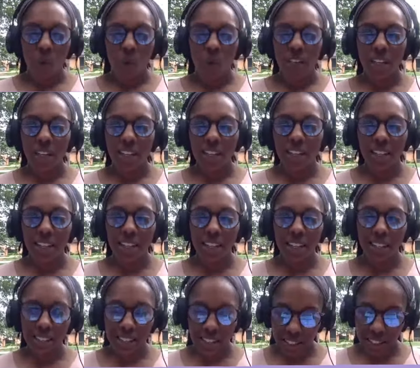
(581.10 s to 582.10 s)

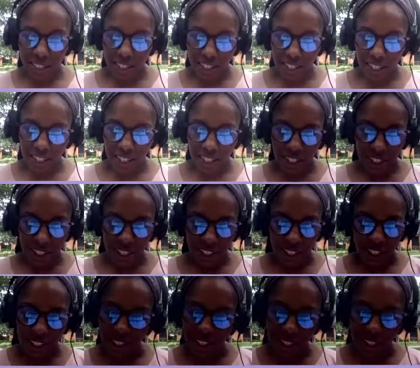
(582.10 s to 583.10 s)
with
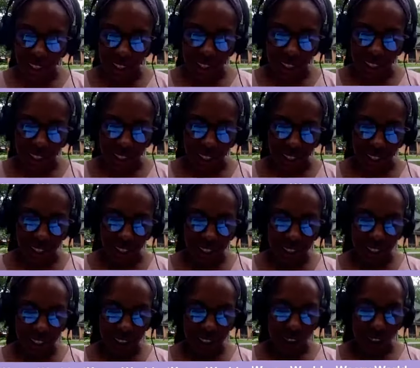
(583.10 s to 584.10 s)

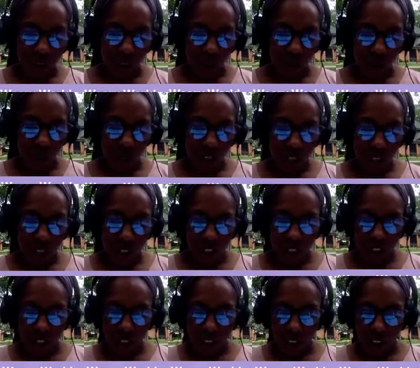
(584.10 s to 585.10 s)
singing. We
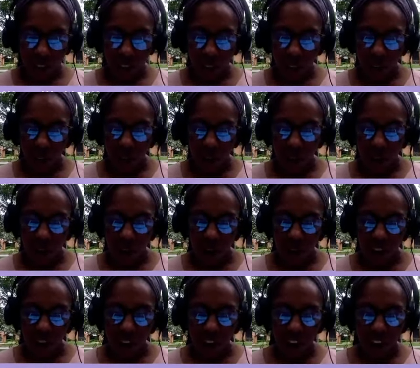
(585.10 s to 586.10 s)
shall go
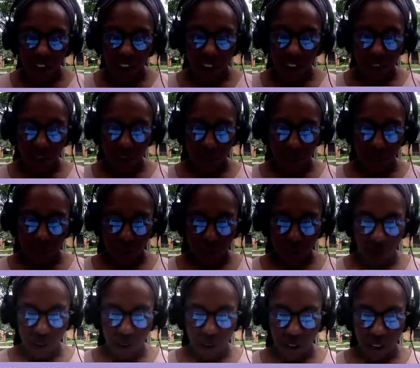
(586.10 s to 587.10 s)
out in
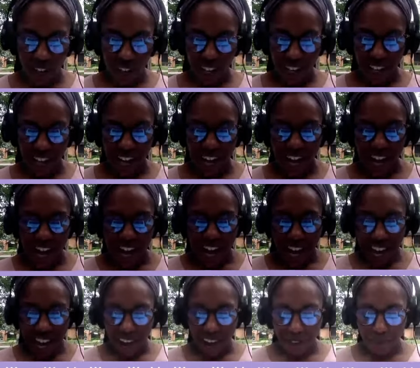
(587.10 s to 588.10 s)
joy
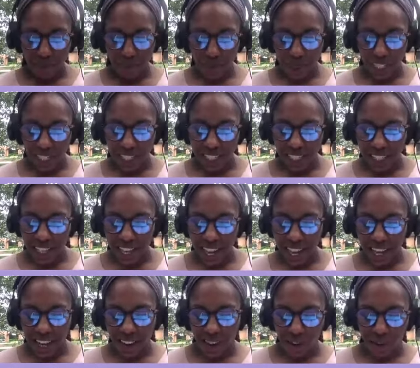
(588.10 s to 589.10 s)
and be
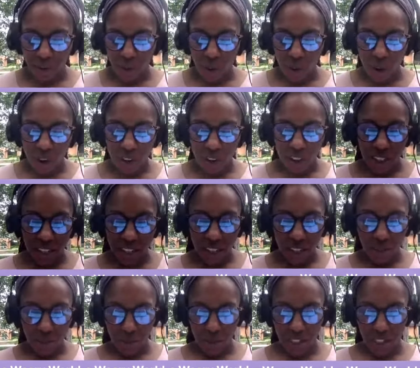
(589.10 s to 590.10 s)
led forth
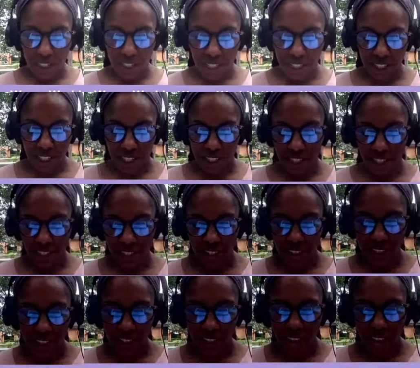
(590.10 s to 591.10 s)
in
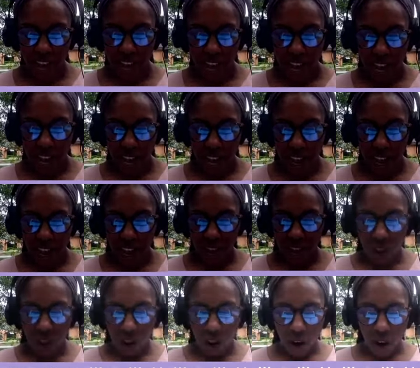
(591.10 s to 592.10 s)
peace
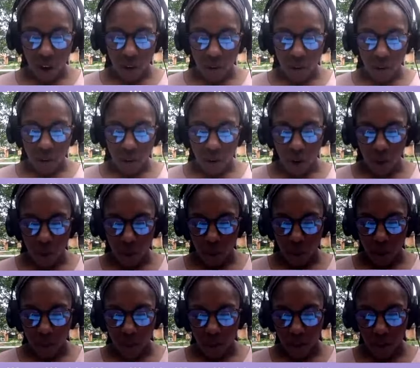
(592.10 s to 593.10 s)
as all the
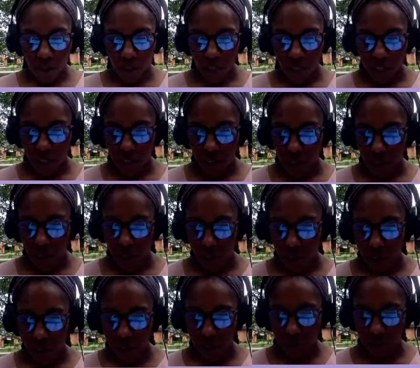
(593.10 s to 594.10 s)
world in
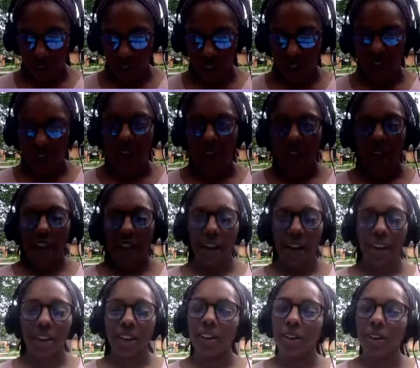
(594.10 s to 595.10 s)
wonder
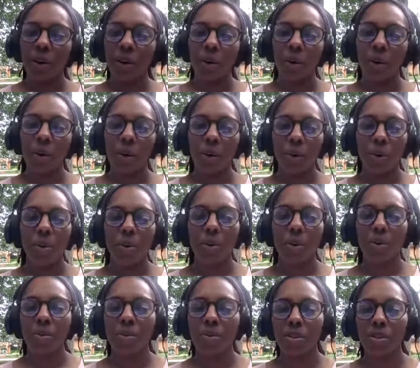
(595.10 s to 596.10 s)

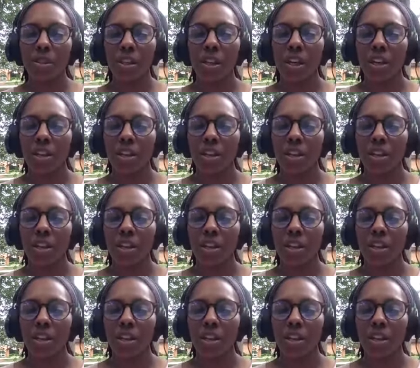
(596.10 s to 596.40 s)
echoes.